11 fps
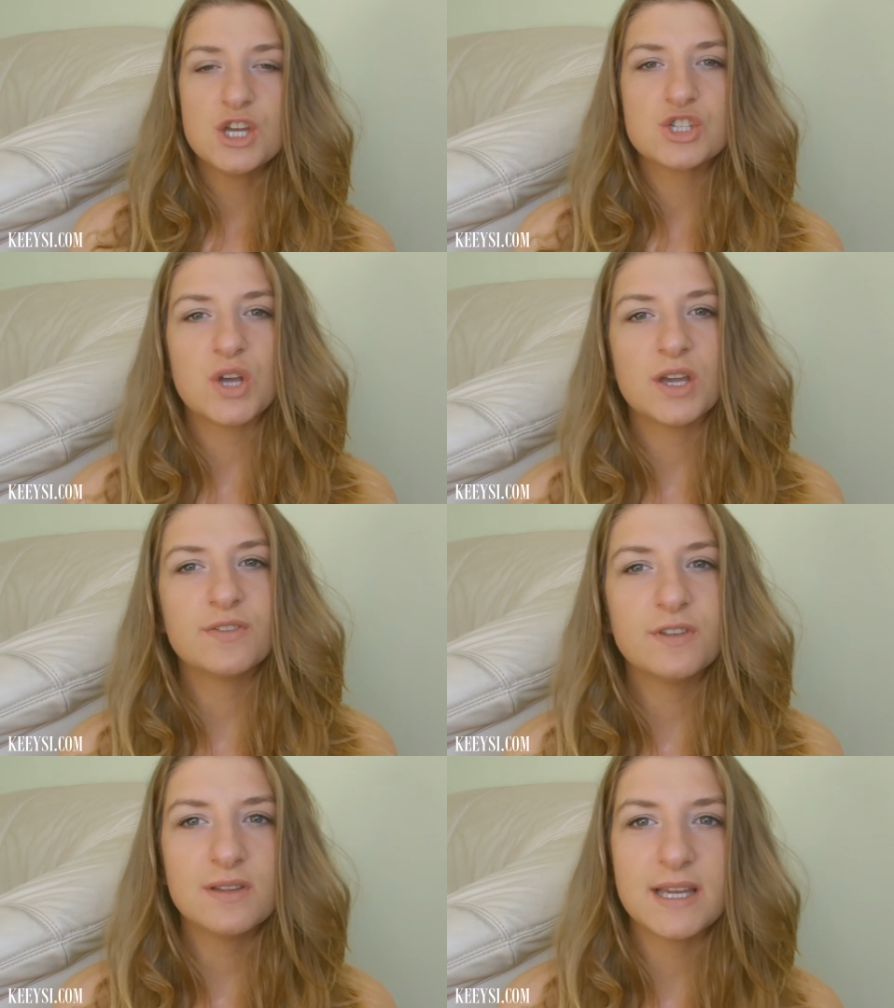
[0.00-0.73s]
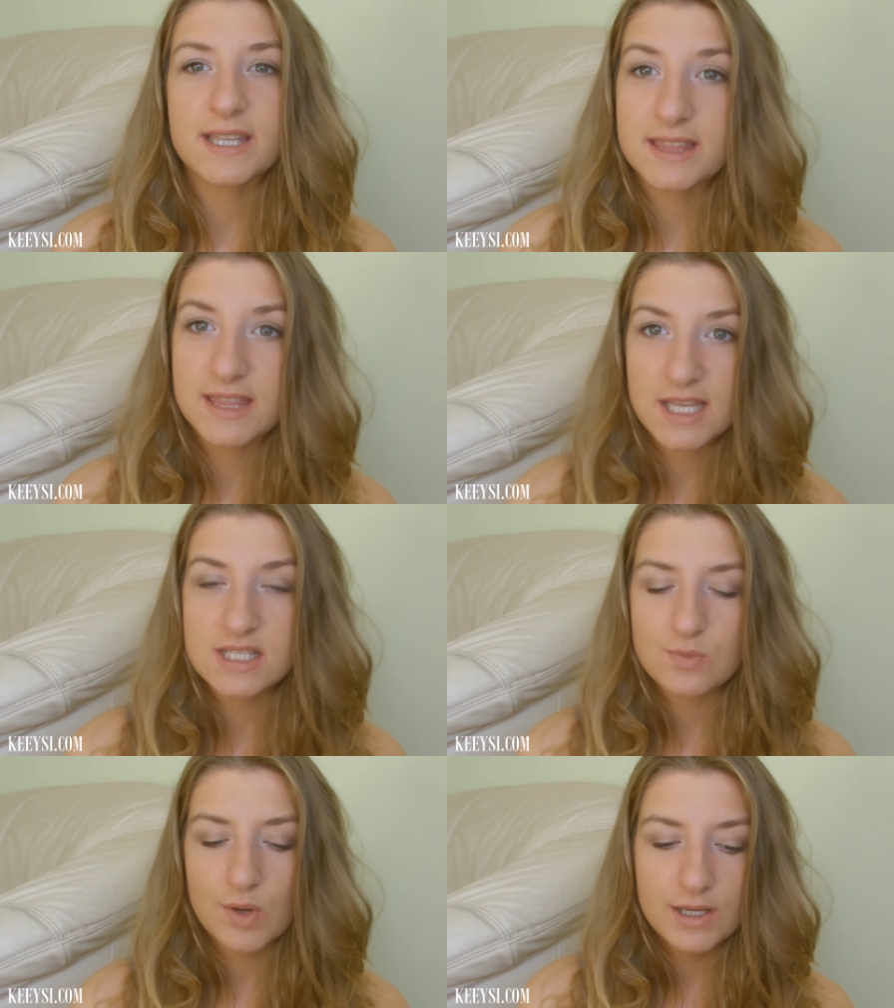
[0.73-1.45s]
So I feel like
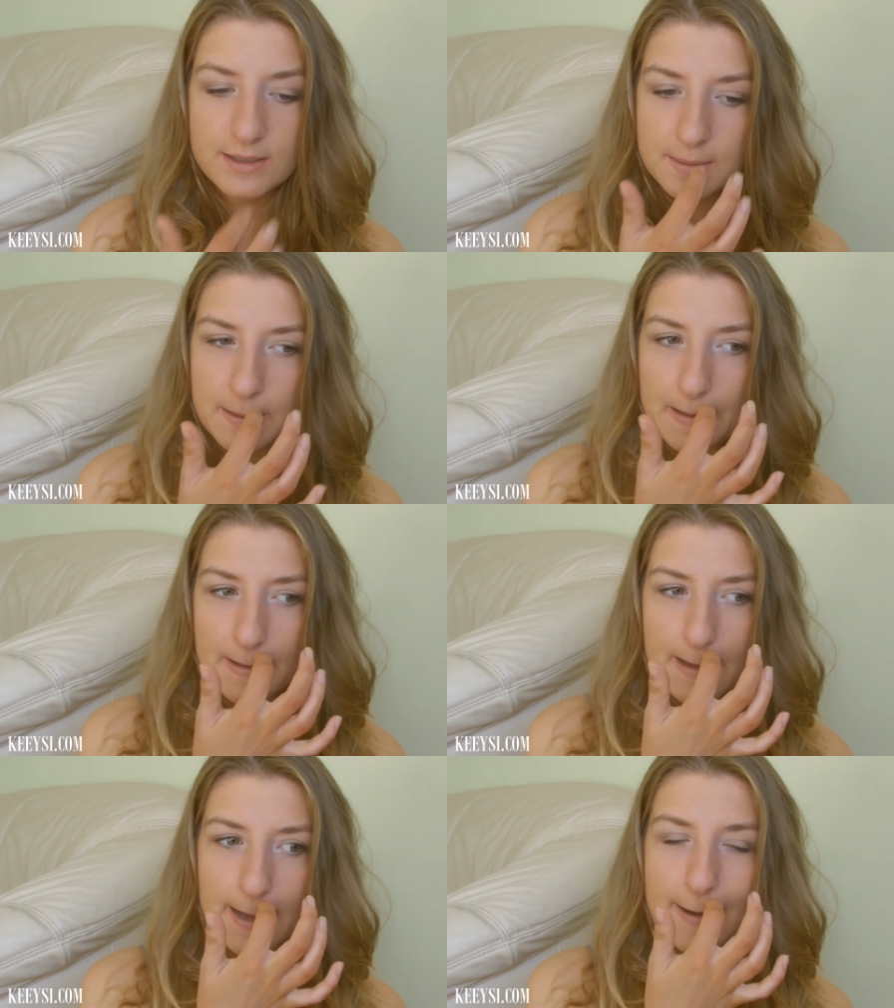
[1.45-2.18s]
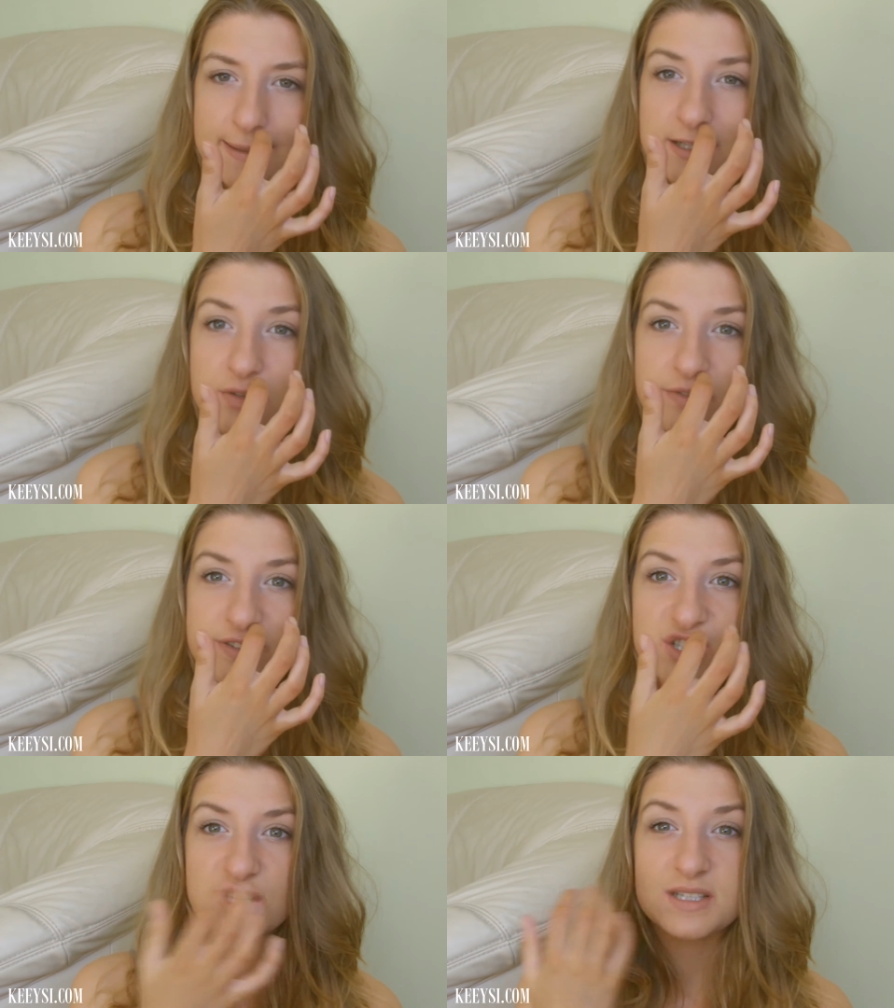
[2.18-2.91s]
this one, I don't know if
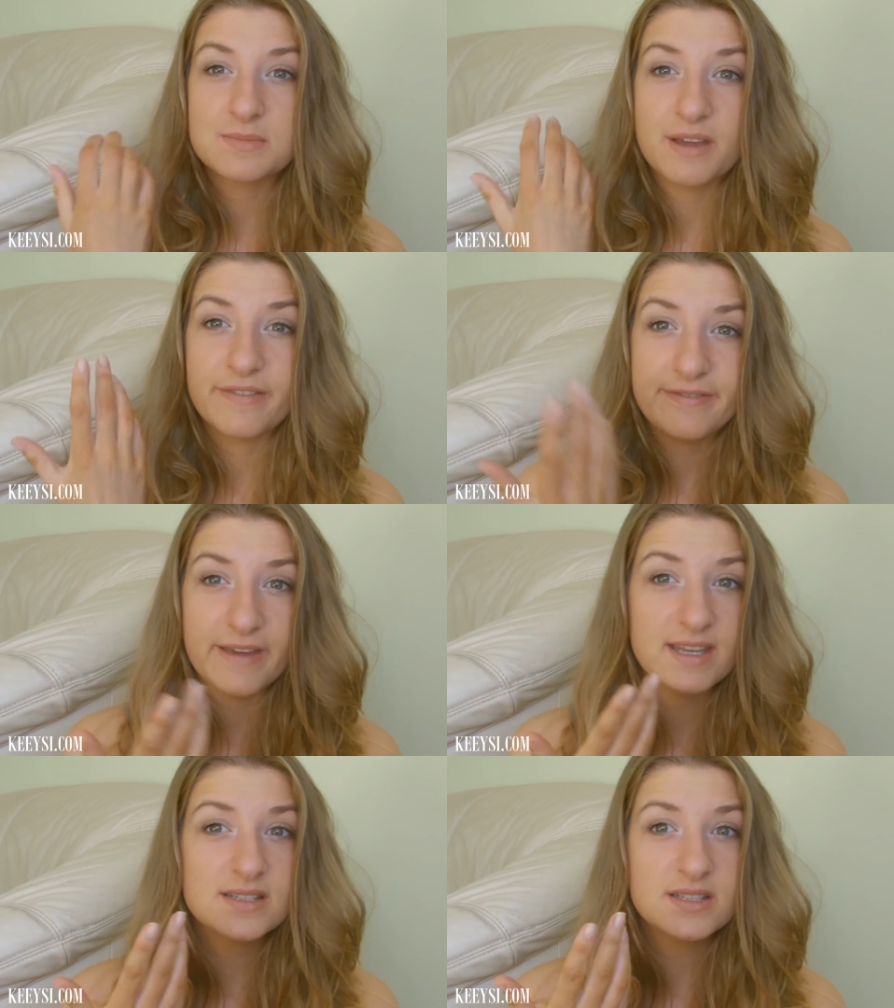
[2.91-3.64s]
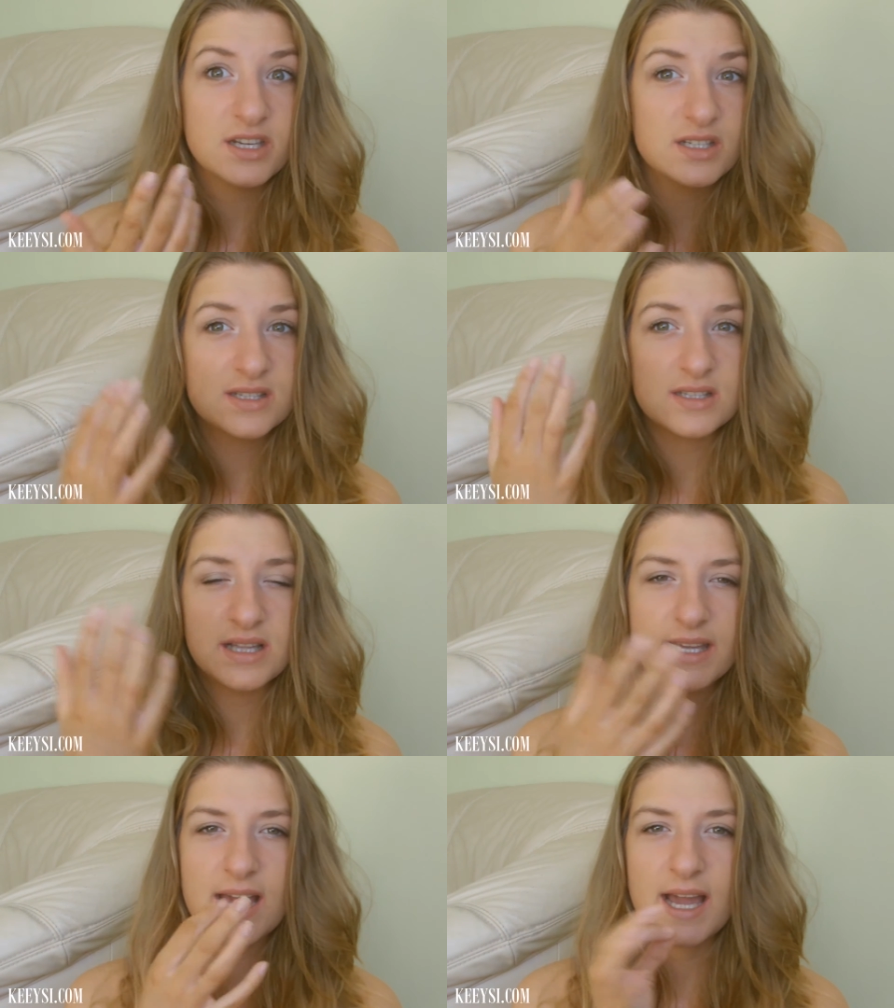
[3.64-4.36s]
it's just my face that is
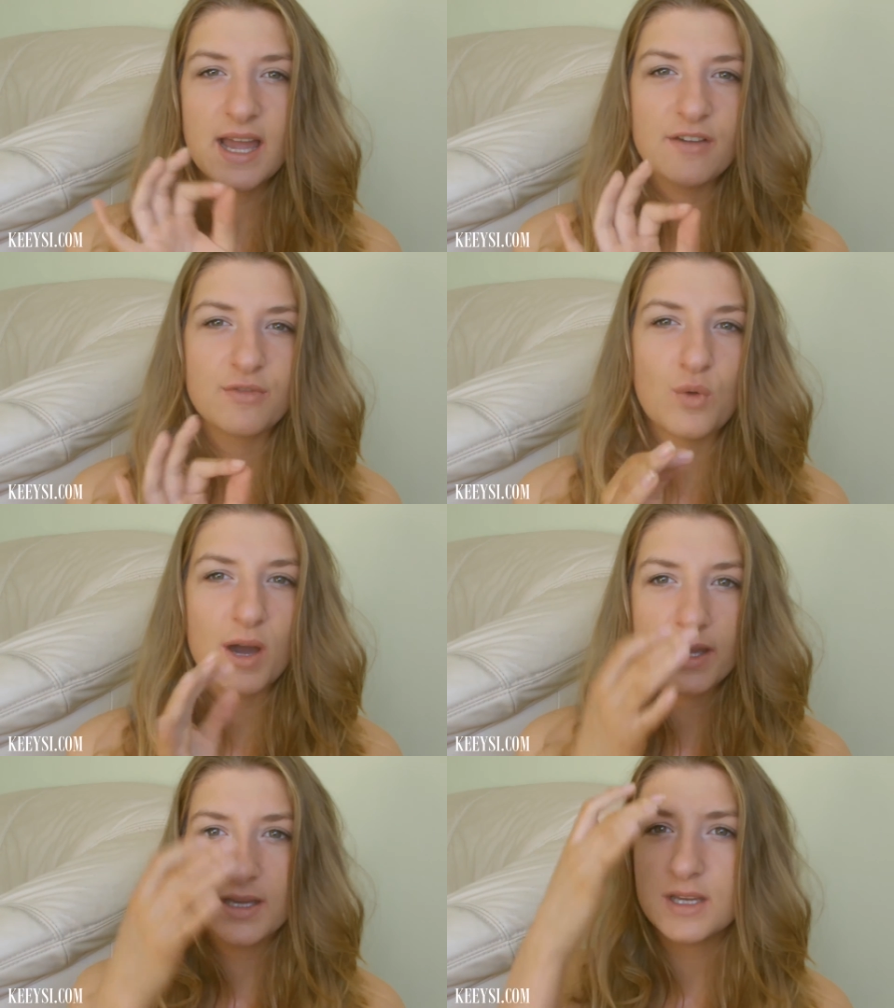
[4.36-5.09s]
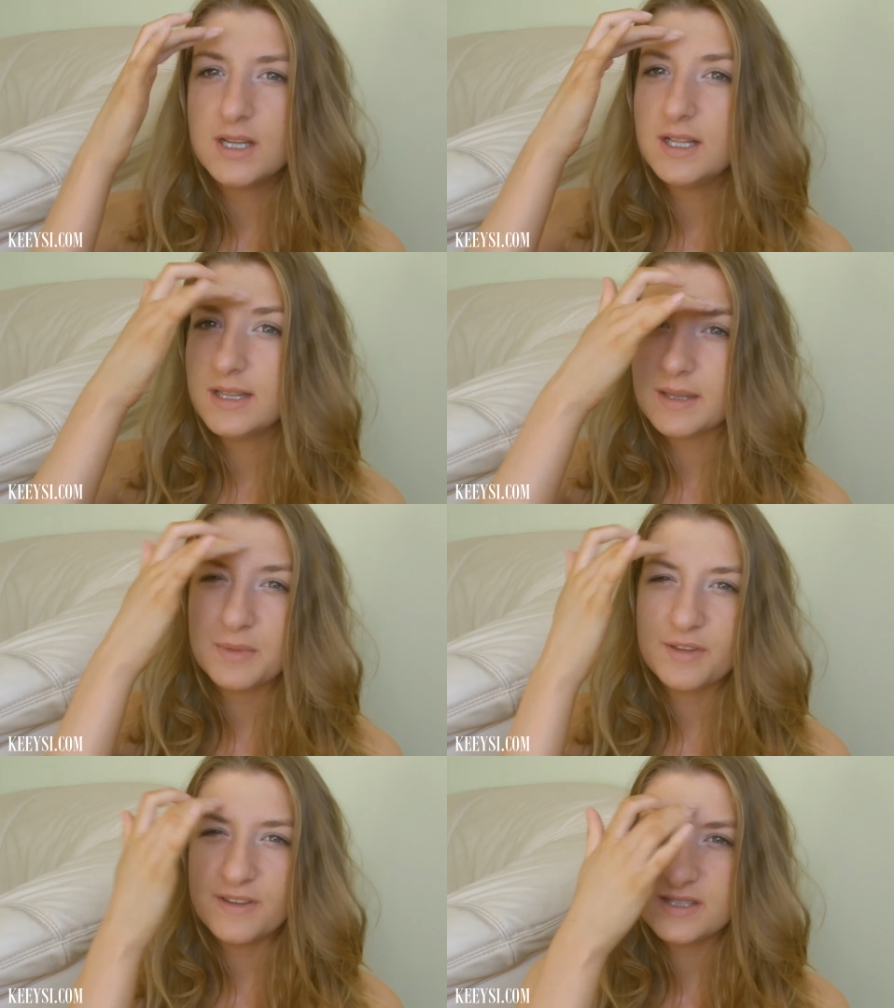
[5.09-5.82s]
like, I have quite, like,
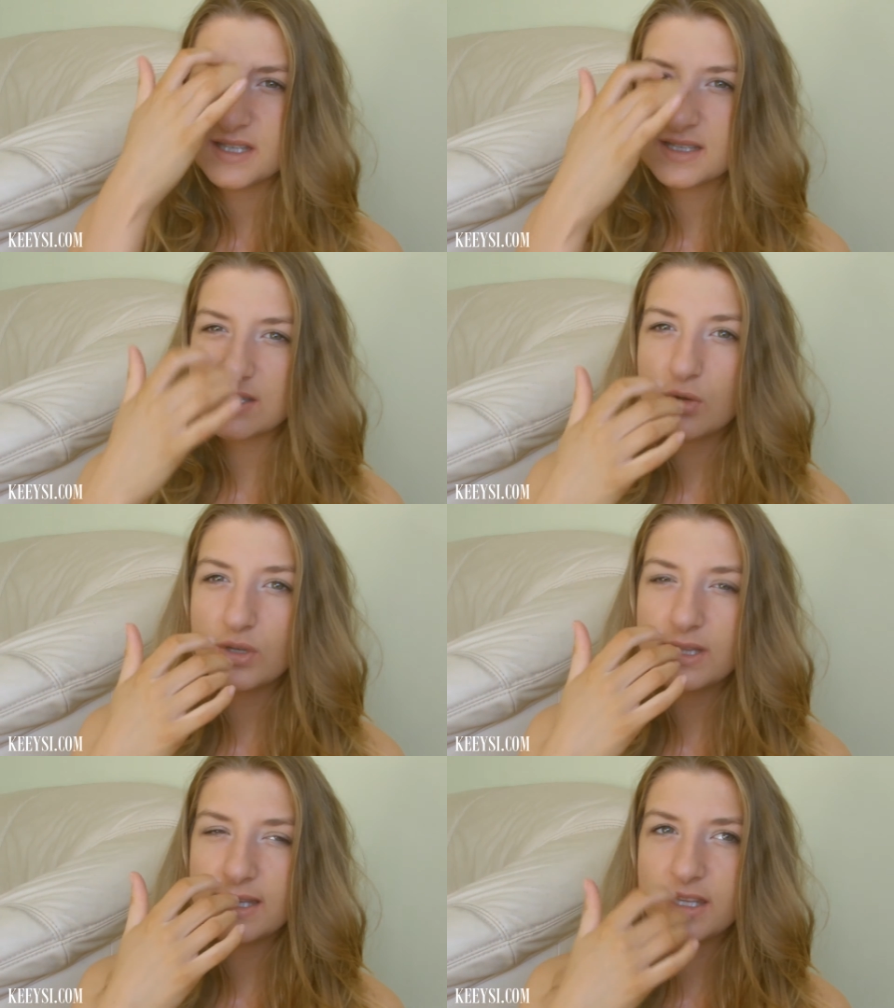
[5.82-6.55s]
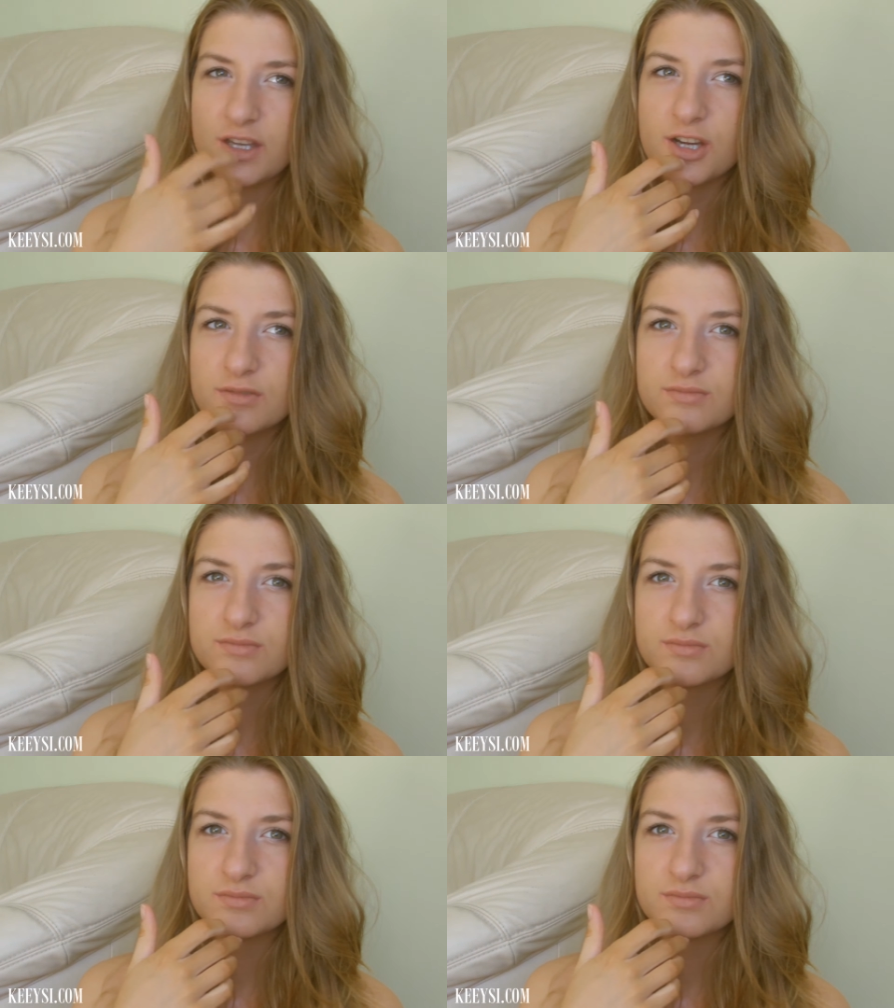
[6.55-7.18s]
my face gets oily here